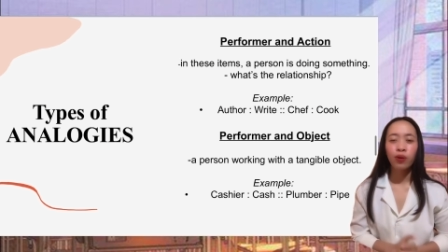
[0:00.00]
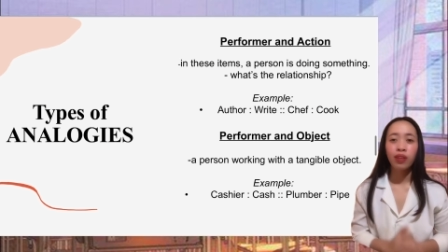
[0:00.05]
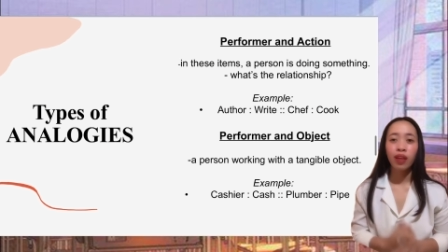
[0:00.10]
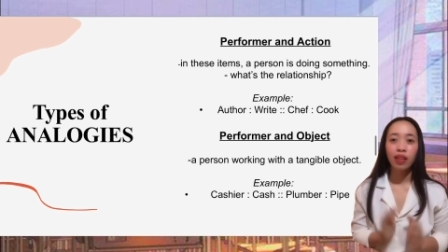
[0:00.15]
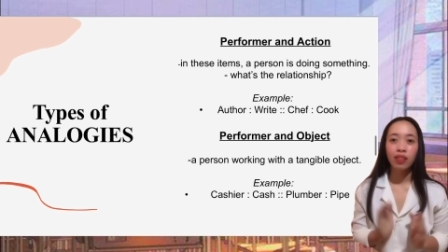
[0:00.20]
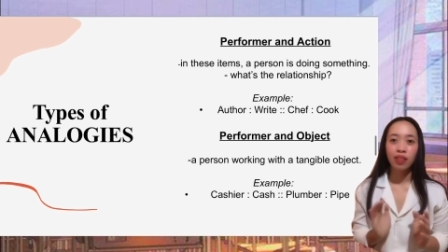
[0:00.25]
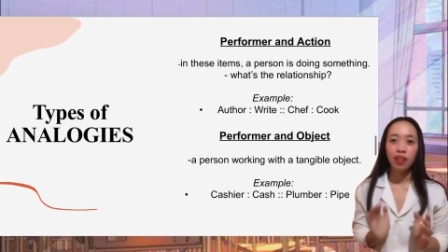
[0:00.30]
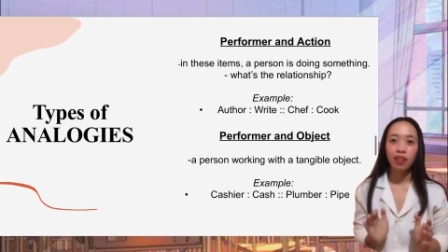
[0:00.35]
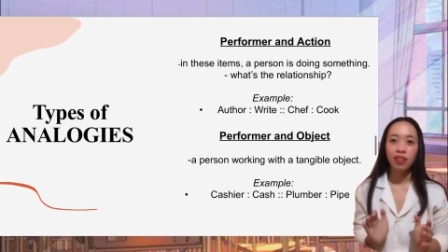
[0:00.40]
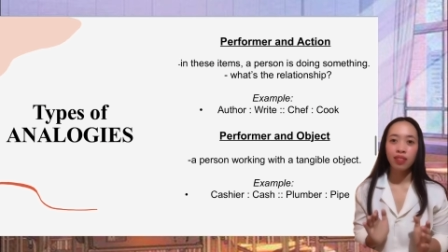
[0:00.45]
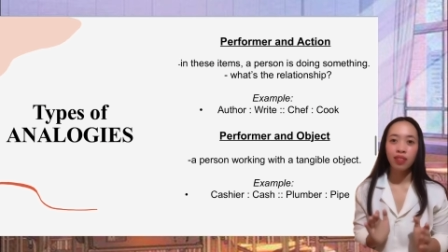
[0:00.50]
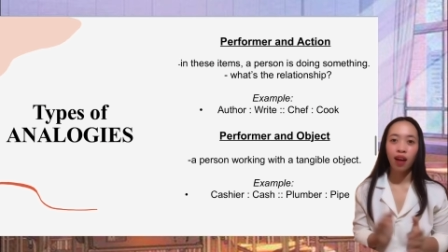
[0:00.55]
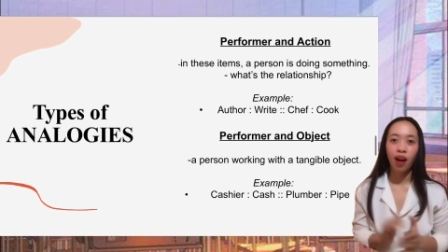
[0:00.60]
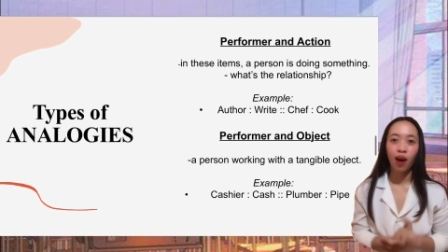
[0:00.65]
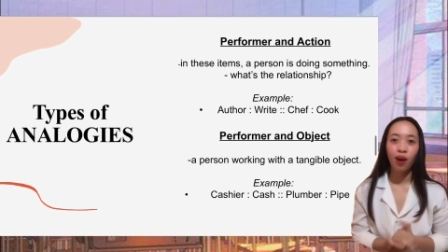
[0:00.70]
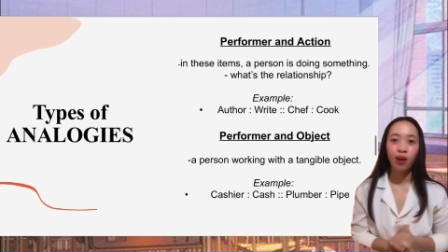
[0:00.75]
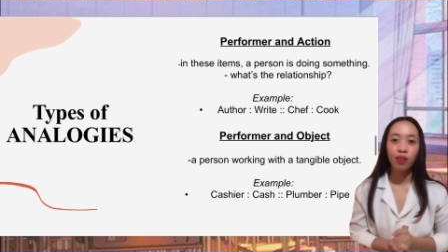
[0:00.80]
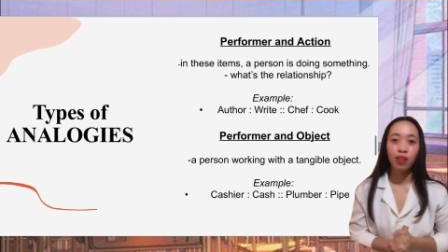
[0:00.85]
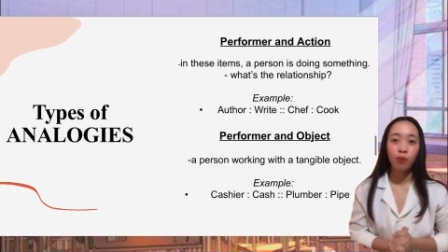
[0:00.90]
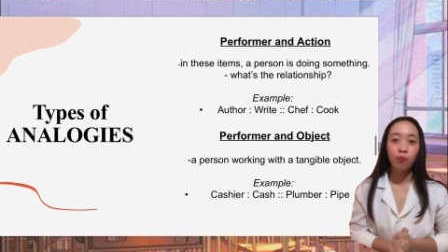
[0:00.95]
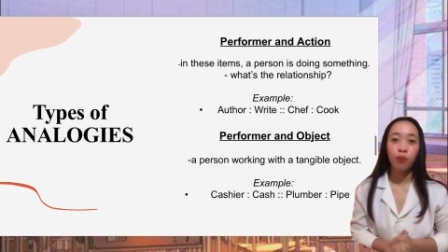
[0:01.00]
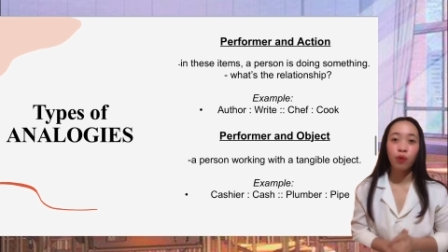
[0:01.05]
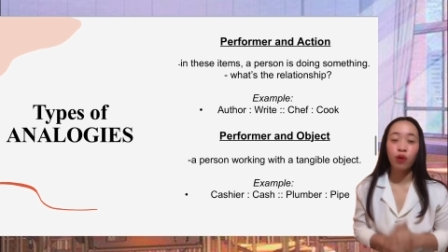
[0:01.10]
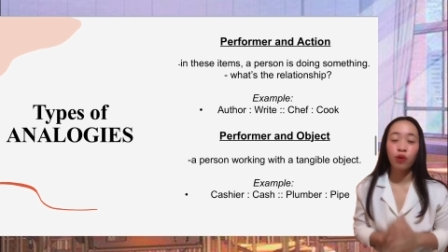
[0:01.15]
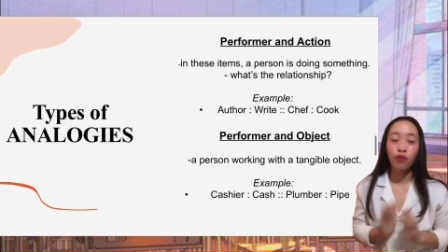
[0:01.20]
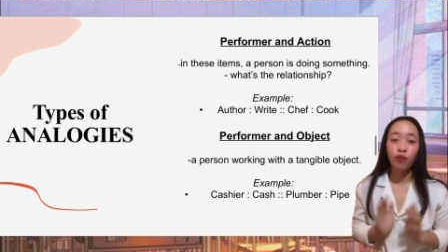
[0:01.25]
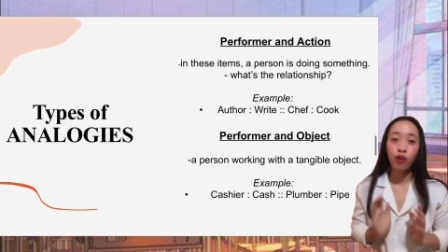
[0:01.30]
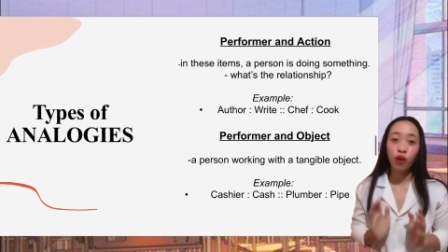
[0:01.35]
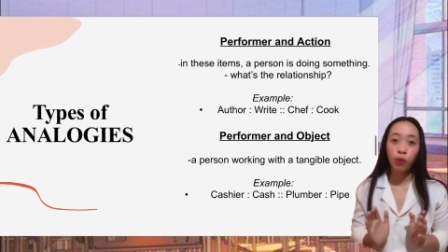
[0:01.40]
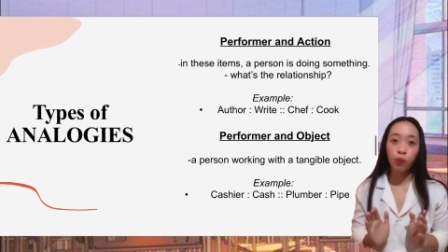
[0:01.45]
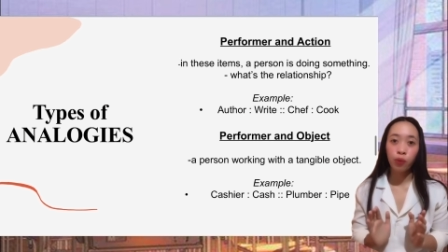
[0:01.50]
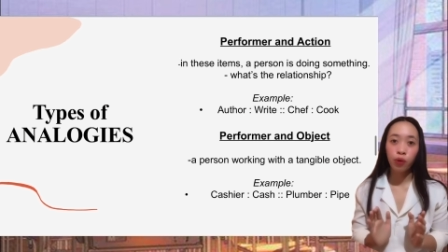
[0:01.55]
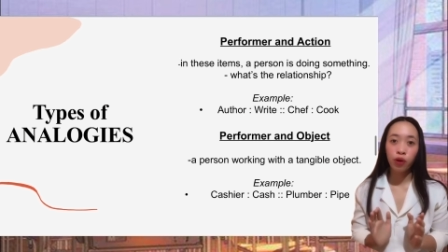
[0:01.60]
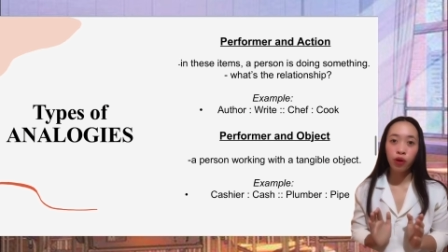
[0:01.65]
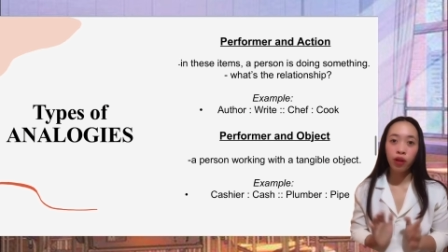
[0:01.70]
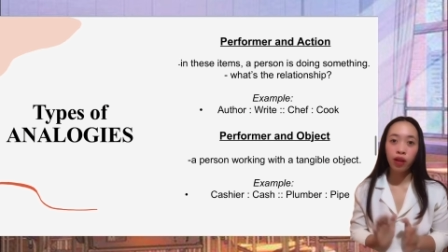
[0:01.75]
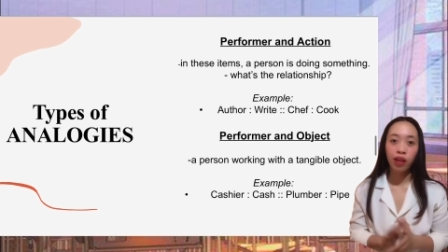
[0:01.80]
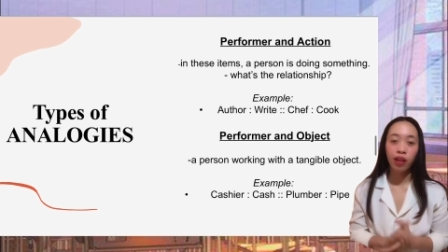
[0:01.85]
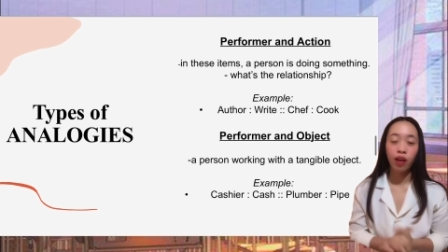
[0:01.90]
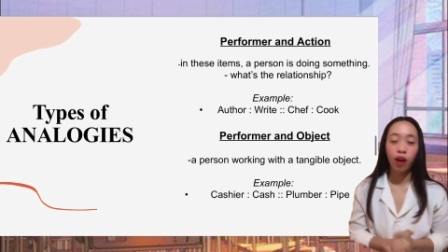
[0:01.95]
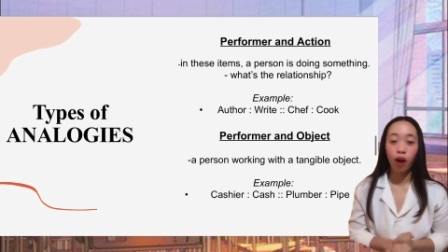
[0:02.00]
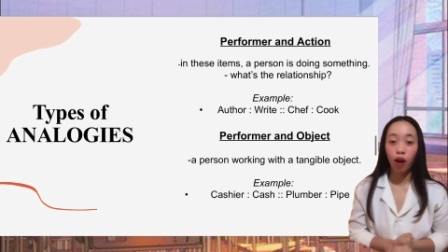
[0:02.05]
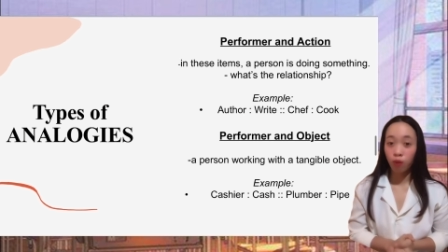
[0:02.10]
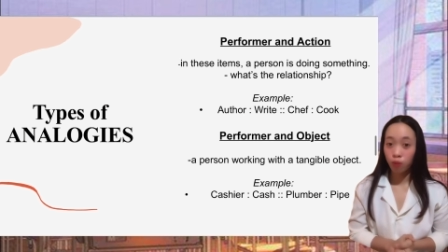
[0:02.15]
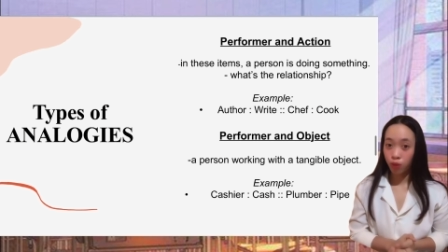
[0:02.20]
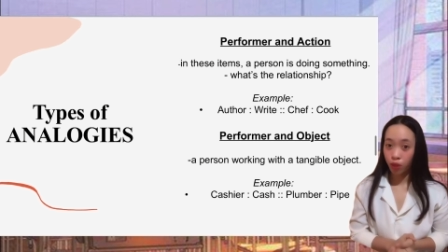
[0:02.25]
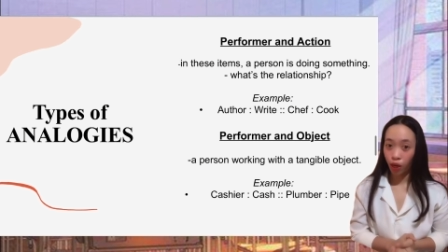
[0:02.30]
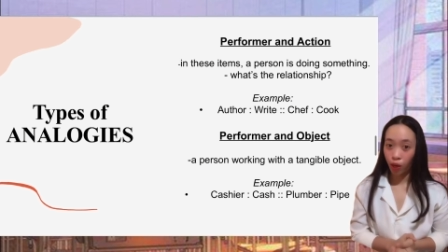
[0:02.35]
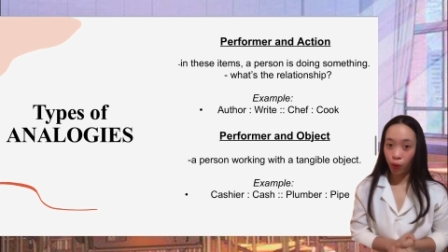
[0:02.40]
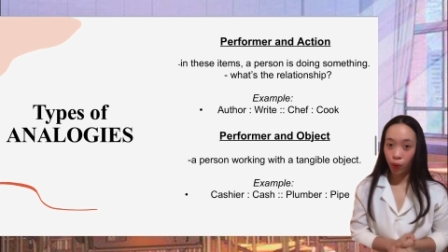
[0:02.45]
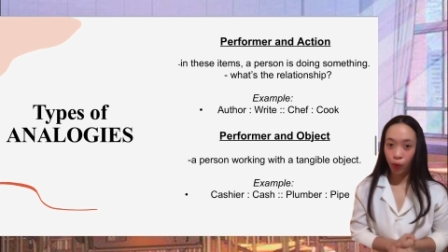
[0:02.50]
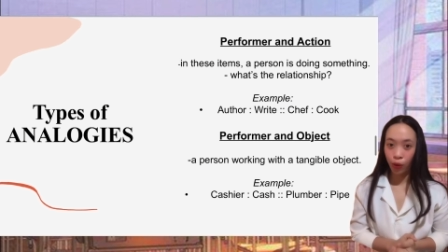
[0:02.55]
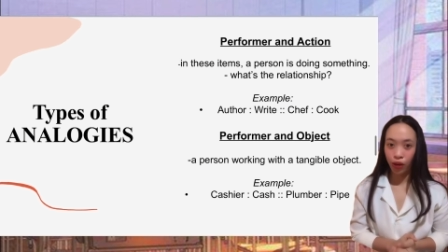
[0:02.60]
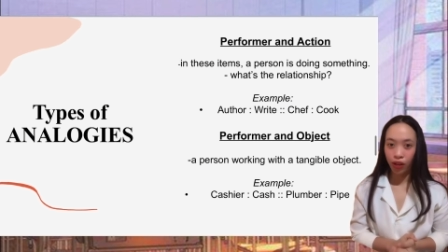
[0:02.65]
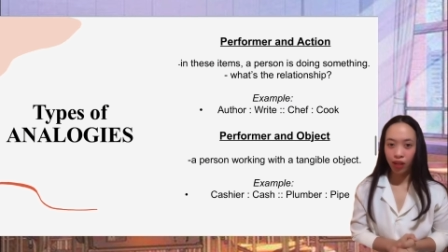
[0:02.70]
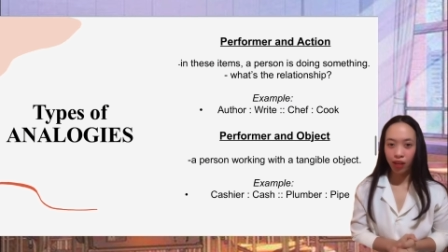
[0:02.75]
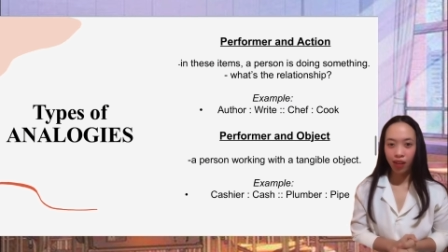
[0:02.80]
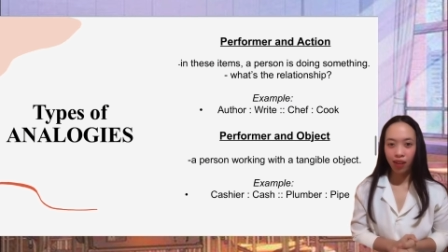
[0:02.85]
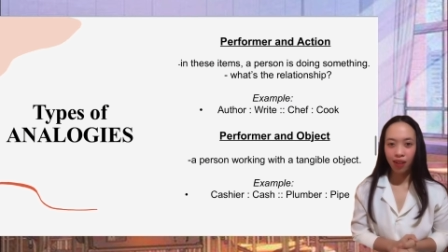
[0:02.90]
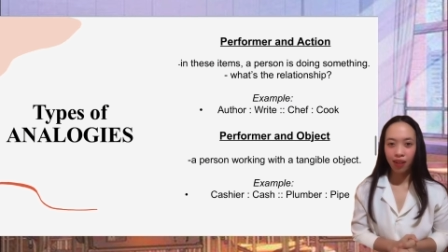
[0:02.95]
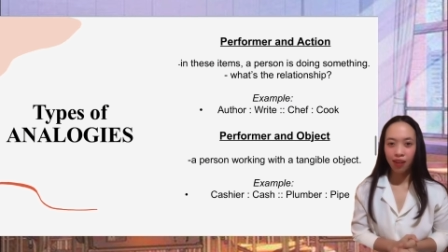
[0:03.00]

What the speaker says: that is how the performer and object work.